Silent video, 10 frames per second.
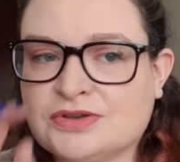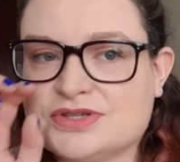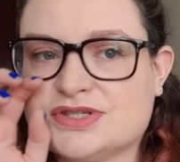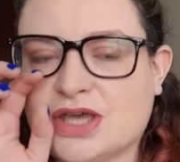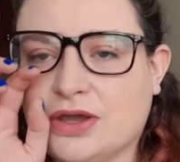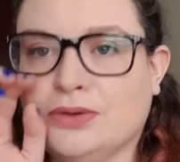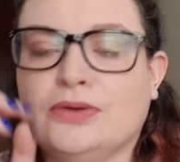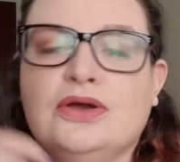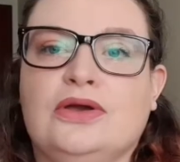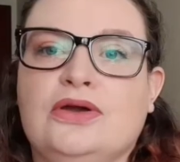So
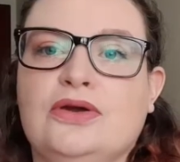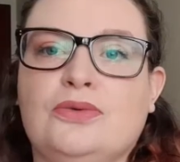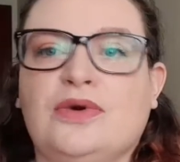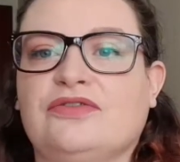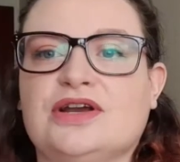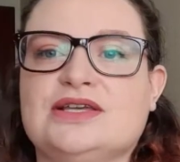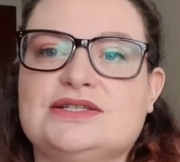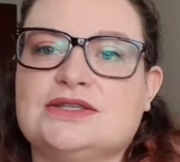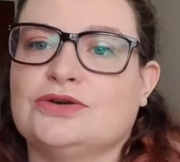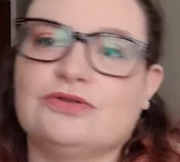whether it's
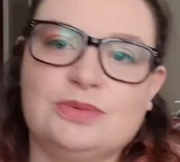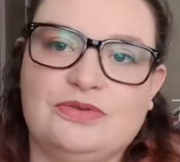the group